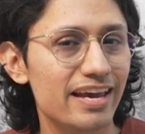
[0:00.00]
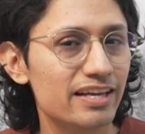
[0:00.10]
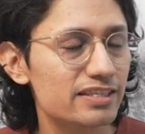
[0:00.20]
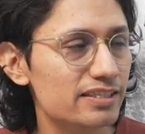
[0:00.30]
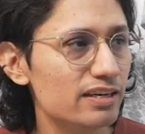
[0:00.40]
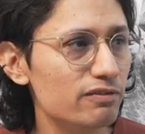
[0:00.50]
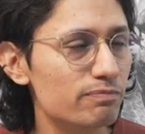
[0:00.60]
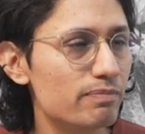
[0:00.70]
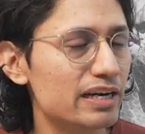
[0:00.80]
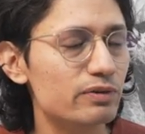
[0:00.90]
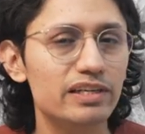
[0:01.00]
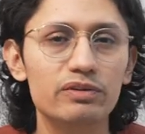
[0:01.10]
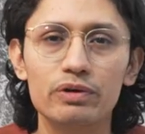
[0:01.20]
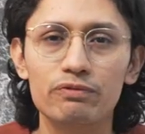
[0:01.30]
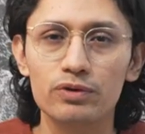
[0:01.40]
Instead of
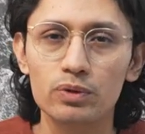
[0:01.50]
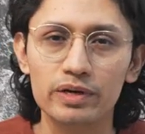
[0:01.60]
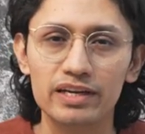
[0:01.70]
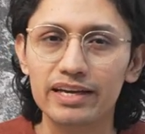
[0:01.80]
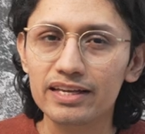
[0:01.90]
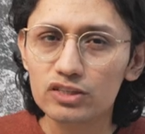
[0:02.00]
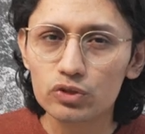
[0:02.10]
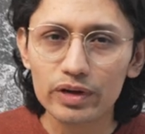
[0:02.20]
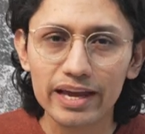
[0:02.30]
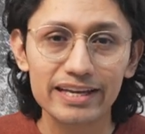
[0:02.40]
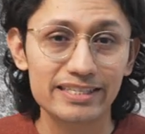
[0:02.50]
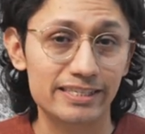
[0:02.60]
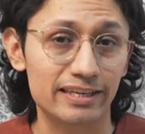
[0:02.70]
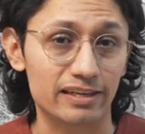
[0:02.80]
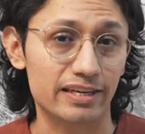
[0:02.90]
manually reviewing intricate
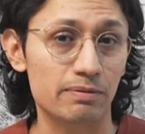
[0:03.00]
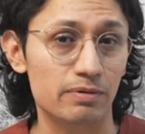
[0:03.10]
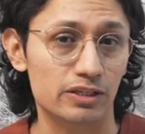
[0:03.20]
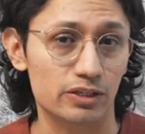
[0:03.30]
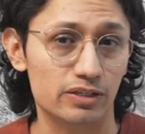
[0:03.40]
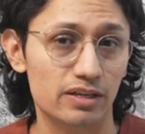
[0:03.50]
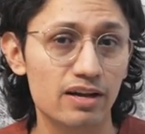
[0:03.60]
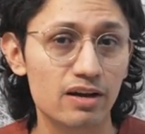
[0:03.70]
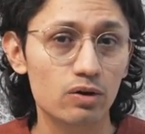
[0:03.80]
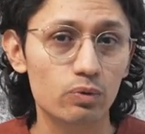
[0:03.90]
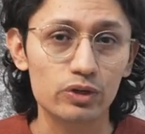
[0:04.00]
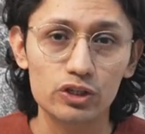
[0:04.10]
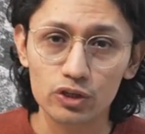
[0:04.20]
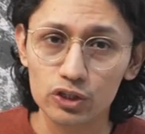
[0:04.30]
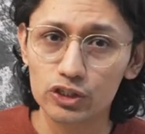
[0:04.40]
cell images,
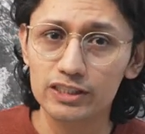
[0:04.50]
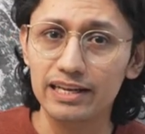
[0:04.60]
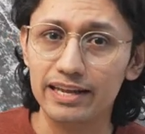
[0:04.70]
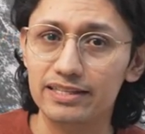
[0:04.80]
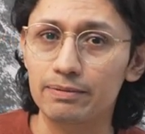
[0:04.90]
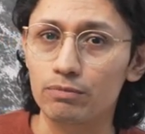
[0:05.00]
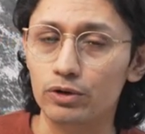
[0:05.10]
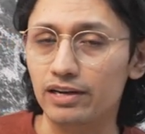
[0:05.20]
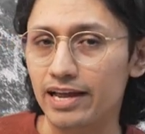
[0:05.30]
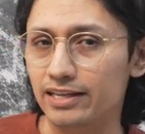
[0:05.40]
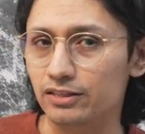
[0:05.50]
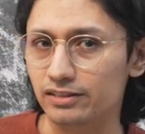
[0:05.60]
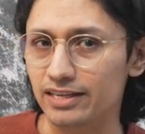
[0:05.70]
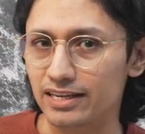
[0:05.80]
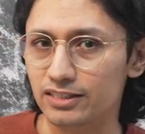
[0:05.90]
researchers let the model
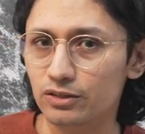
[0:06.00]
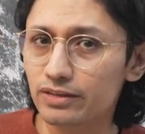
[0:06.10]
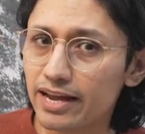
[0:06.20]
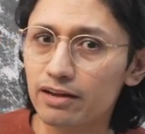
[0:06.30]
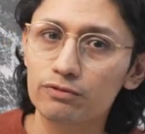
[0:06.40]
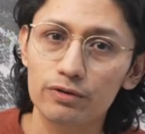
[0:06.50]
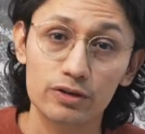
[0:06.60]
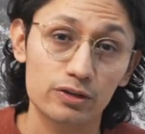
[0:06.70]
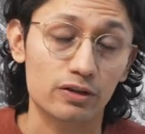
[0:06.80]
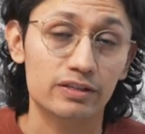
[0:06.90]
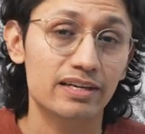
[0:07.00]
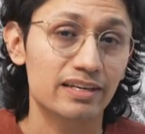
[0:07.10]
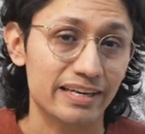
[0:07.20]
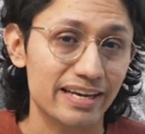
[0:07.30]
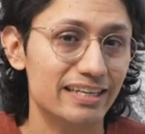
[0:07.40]
handle that so they can focus on the
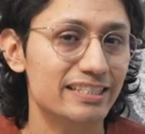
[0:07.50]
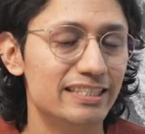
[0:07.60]
clinical